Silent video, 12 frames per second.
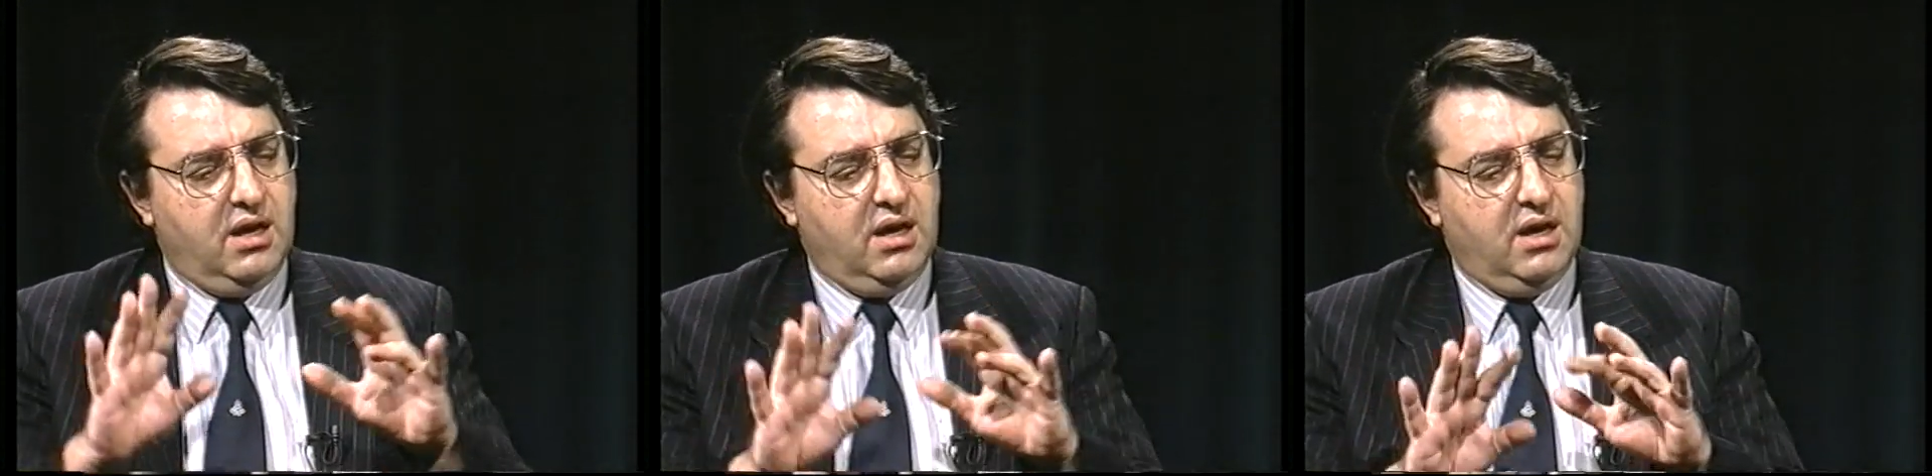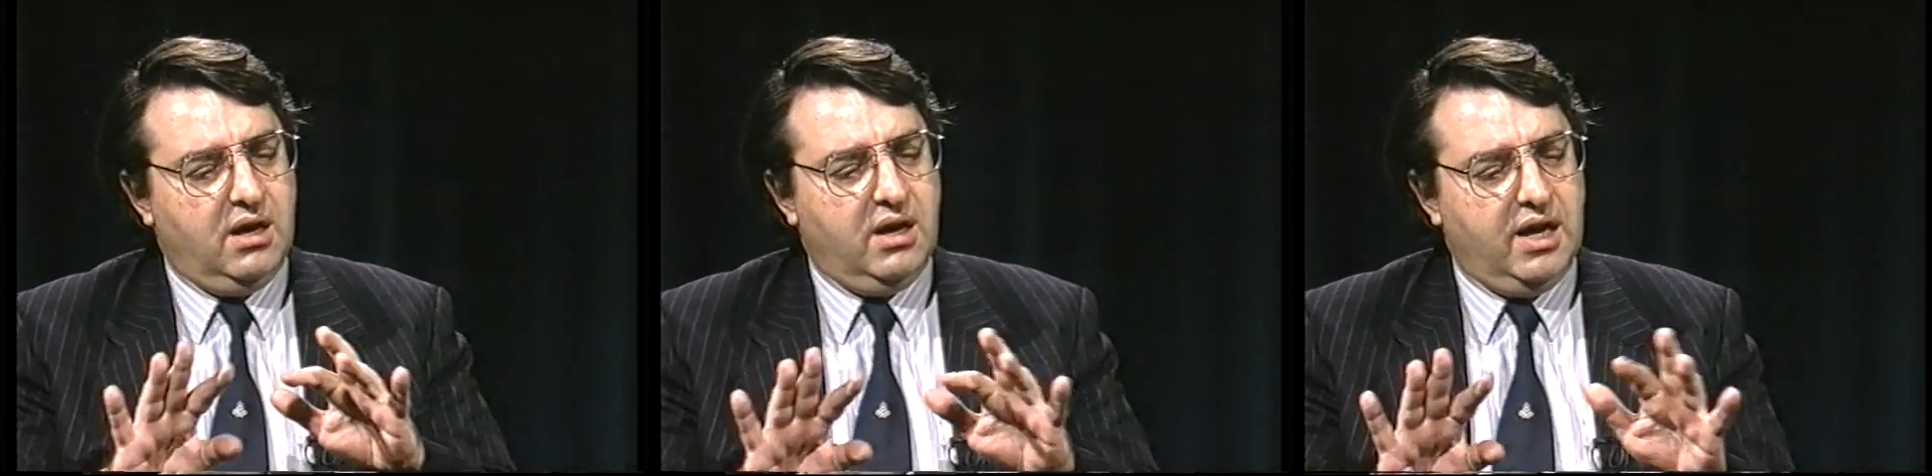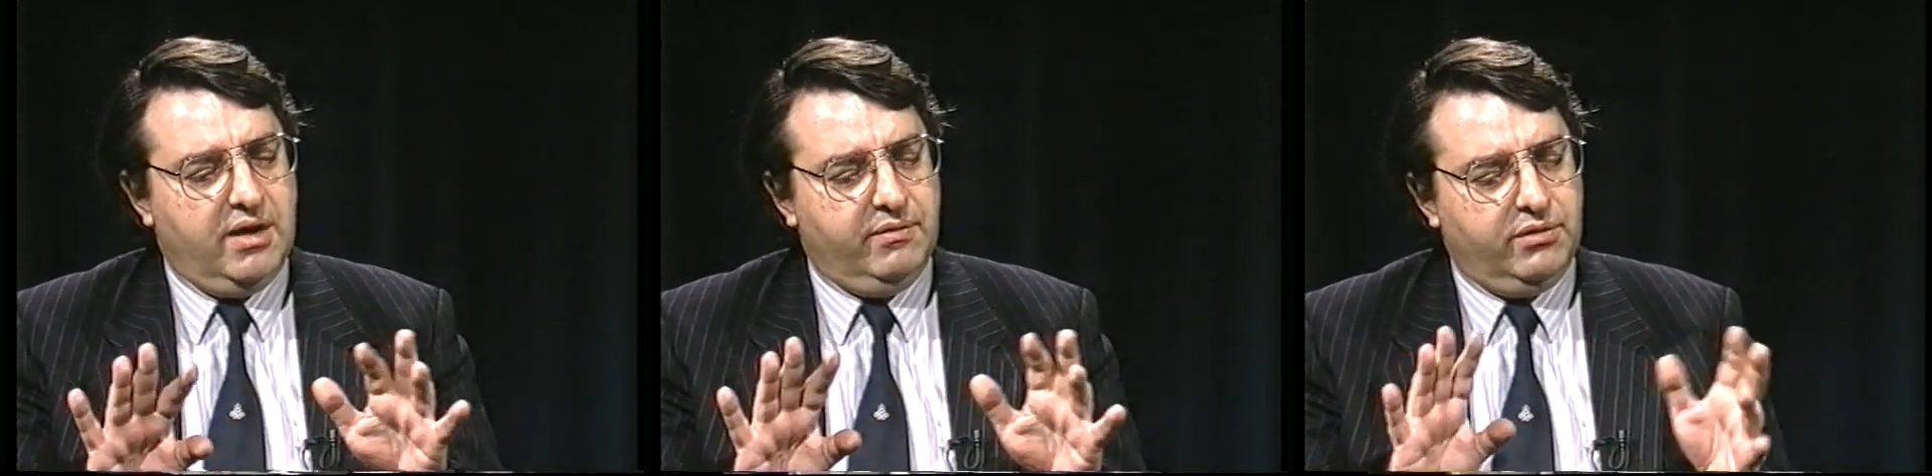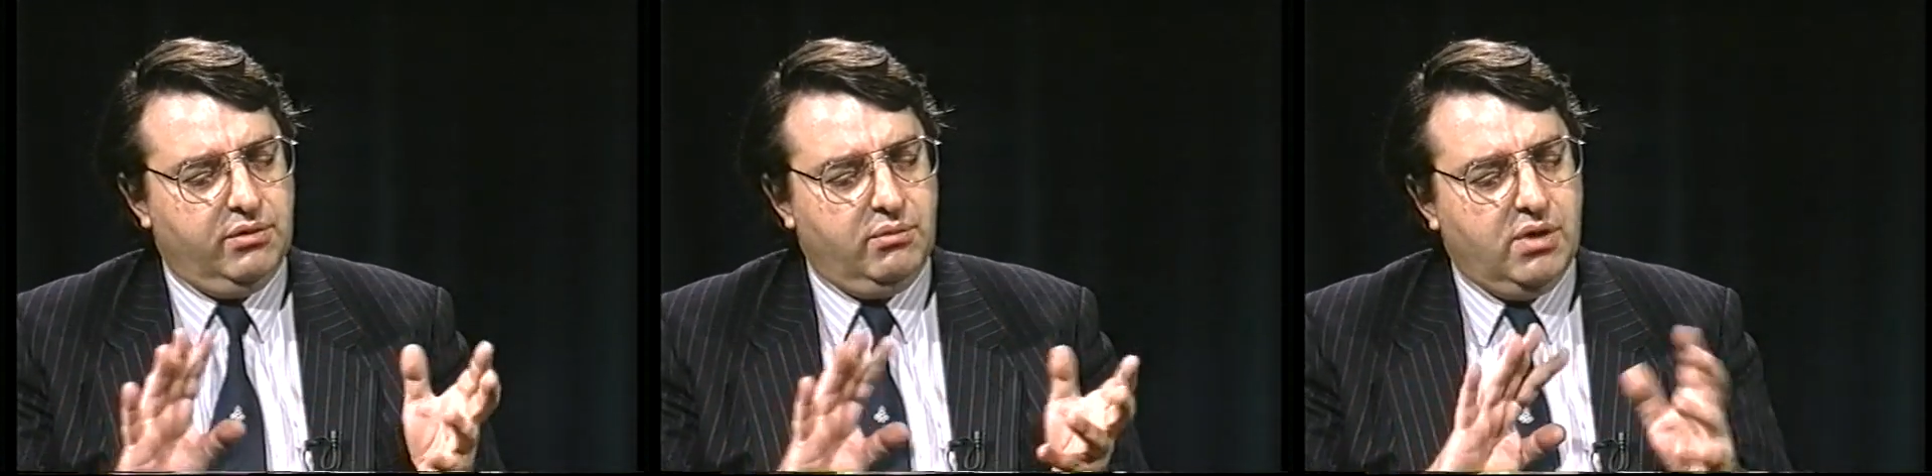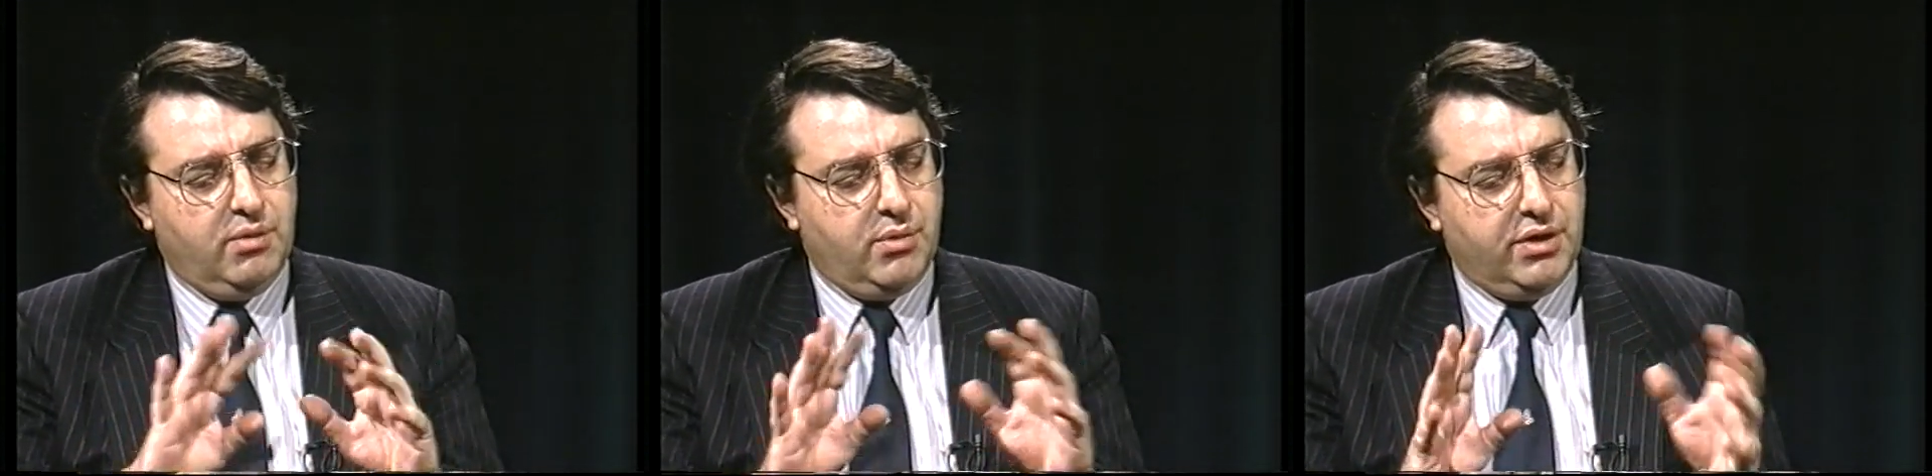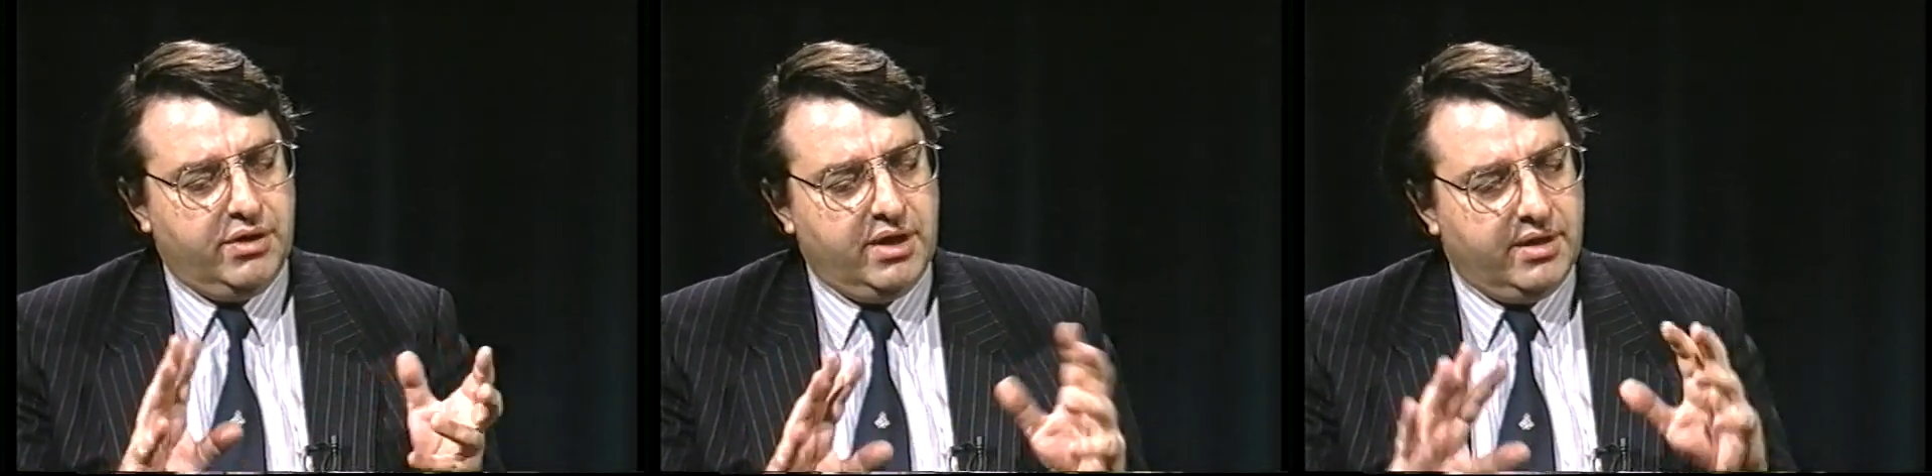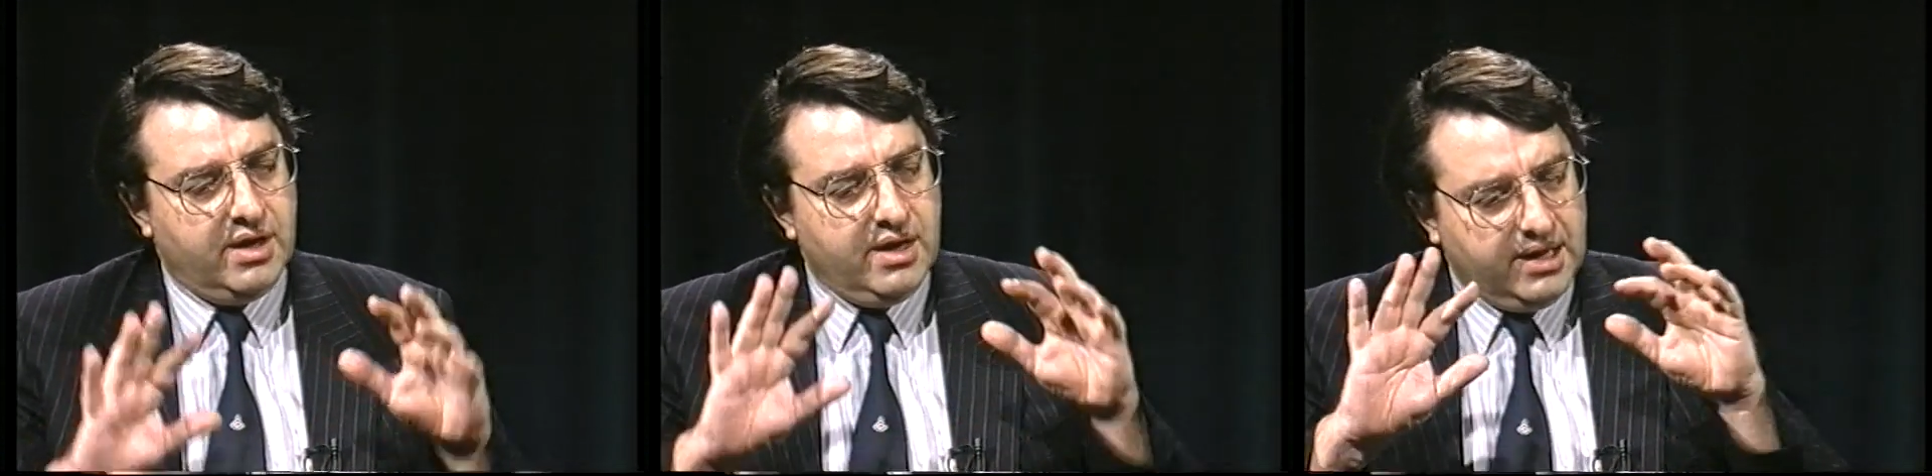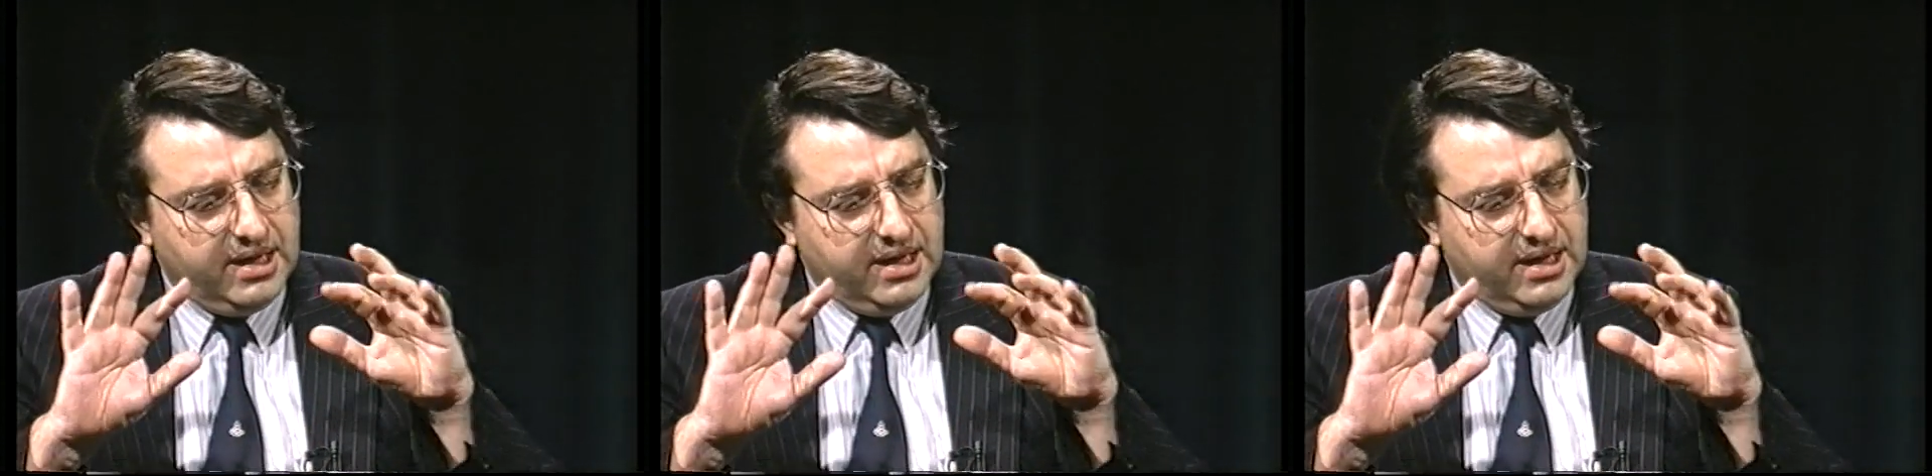uh, have to, one way or another,